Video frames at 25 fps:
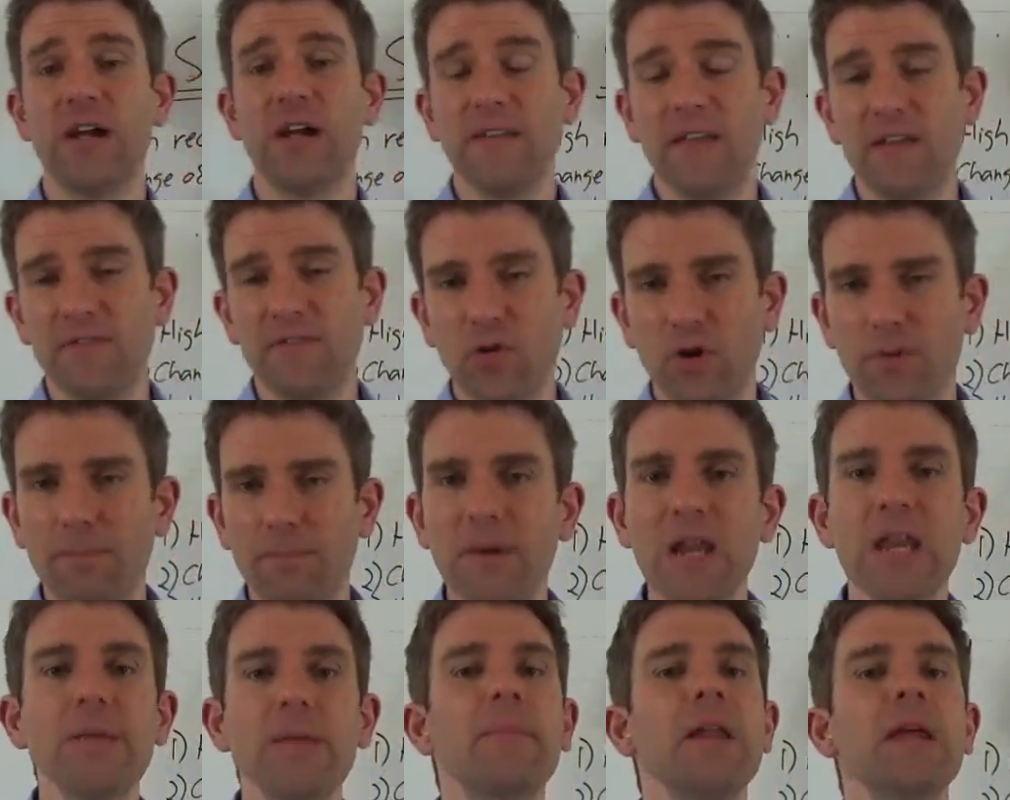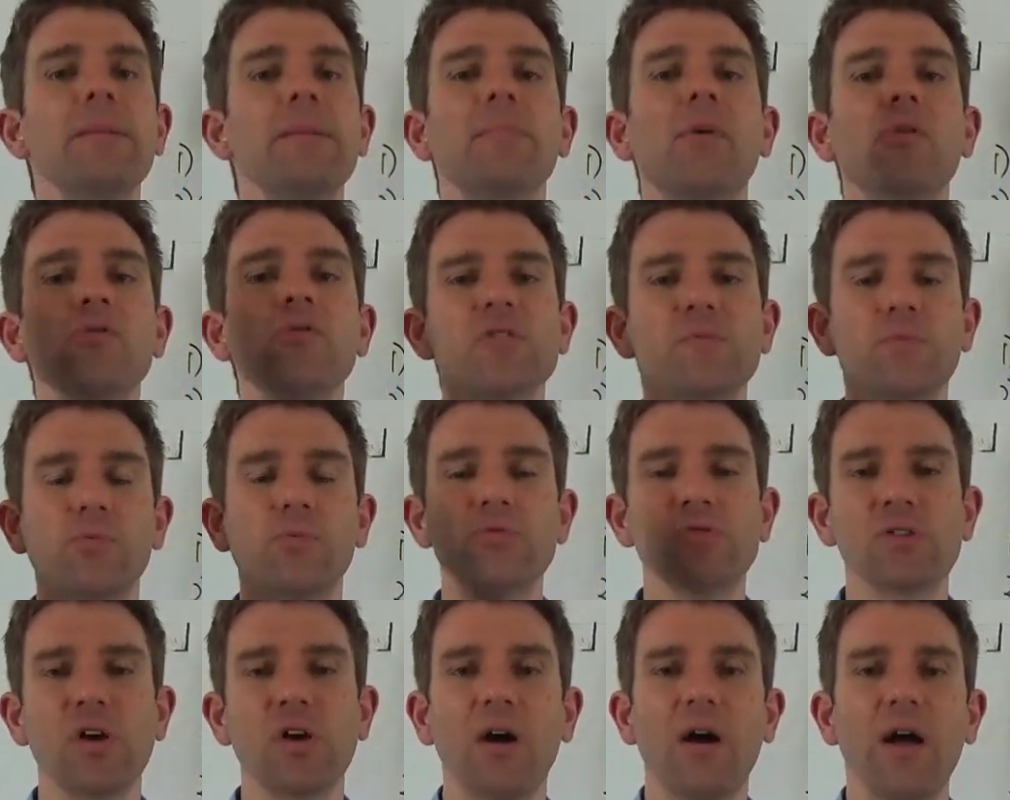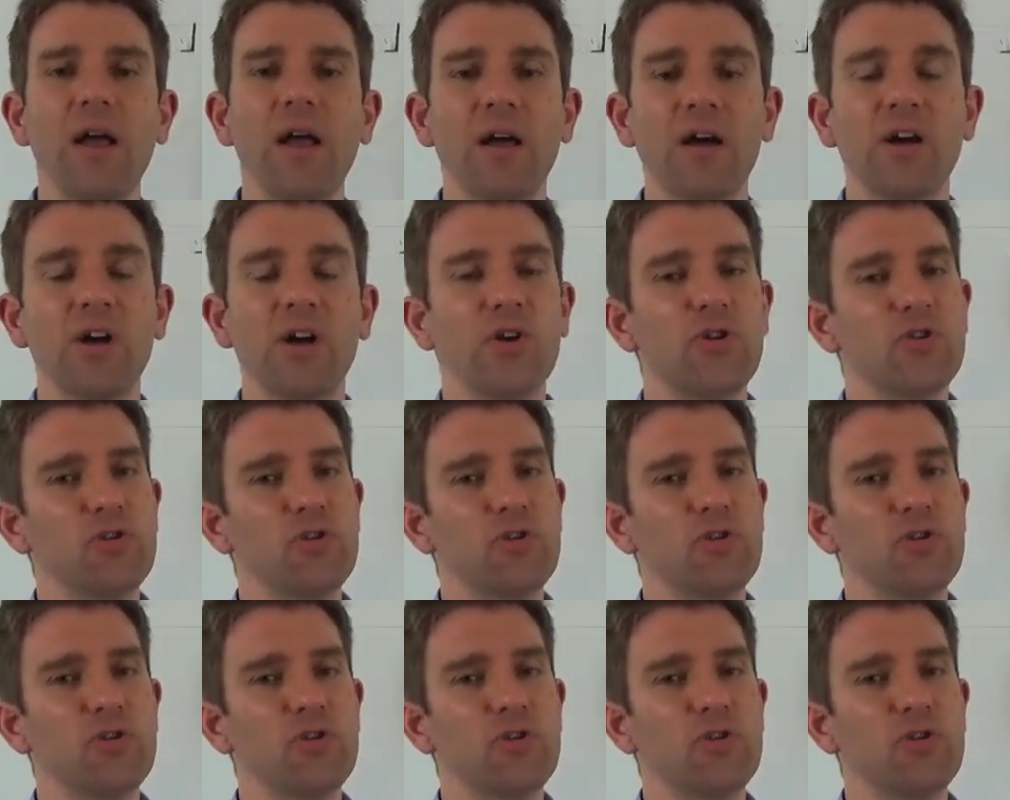They've gone many, many multiples higher.